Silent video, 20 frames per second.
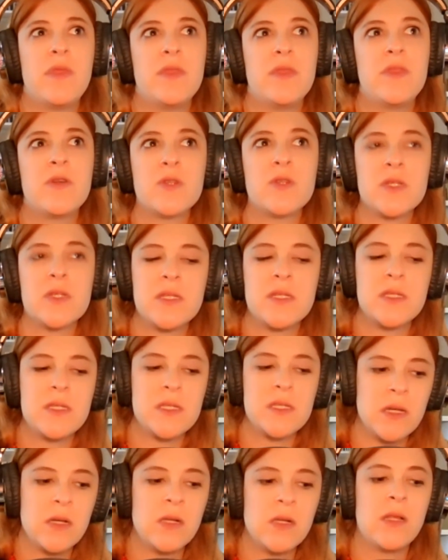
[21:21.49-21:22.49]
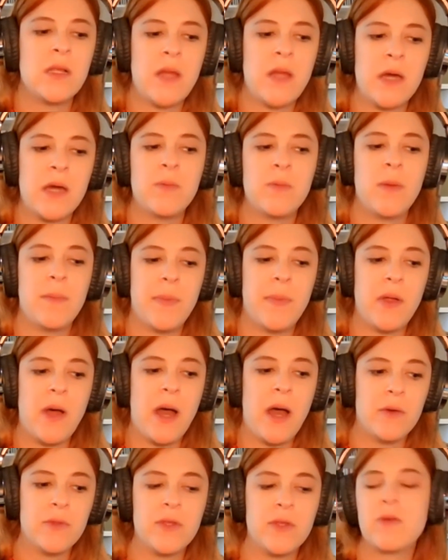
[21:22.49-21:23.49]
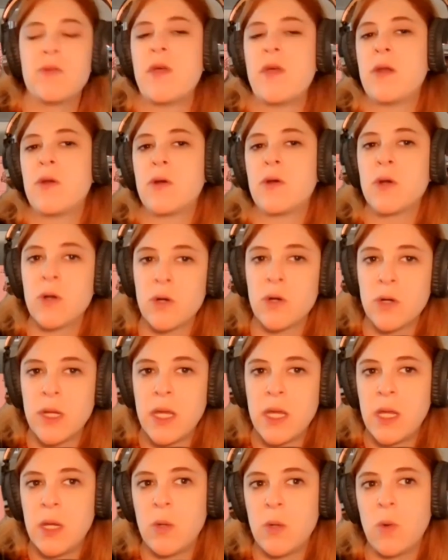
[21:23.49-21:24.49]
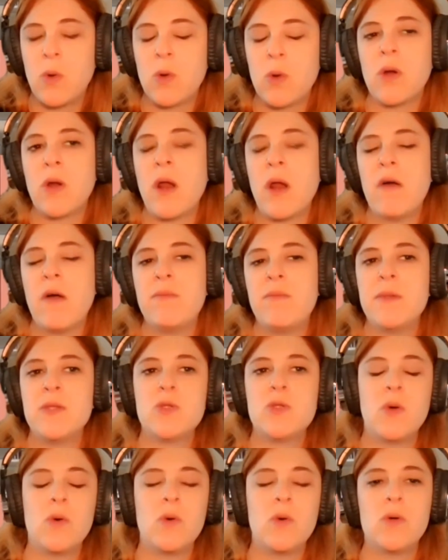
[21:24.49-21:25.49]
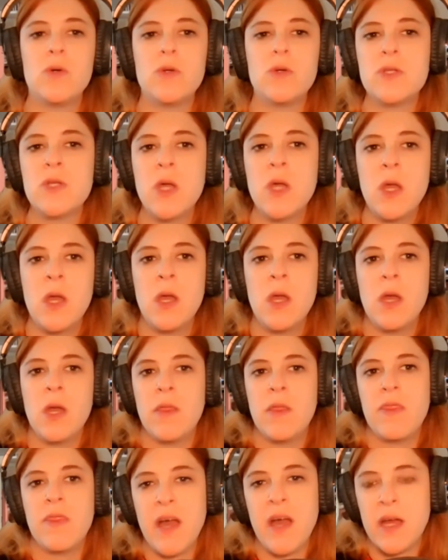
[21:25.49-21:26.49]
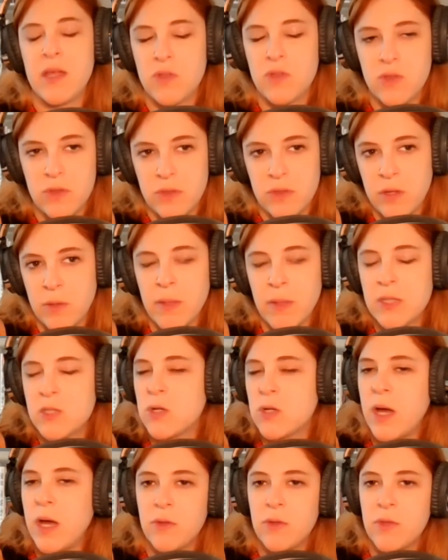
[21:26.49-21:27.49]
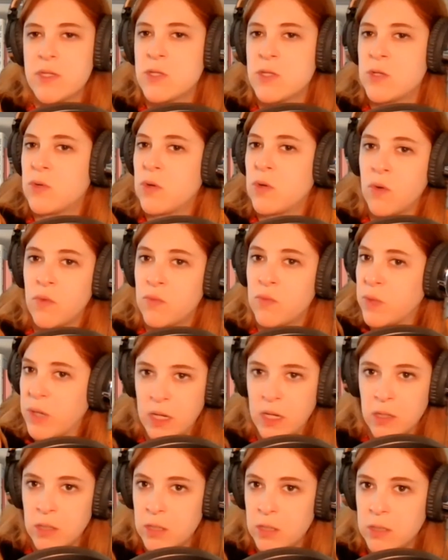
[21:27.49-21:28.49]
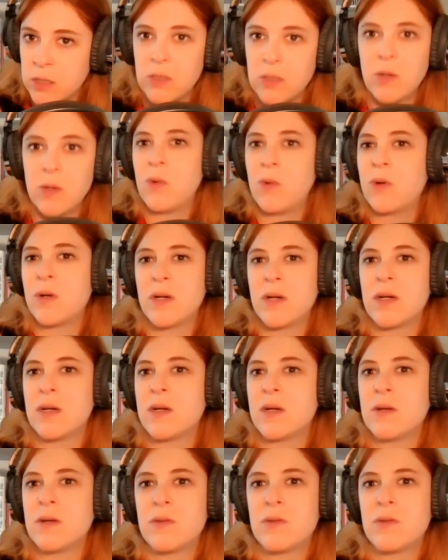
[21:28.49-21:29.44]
there is still a lot of people out there that are hurting or have been told that their mental health isn't real, or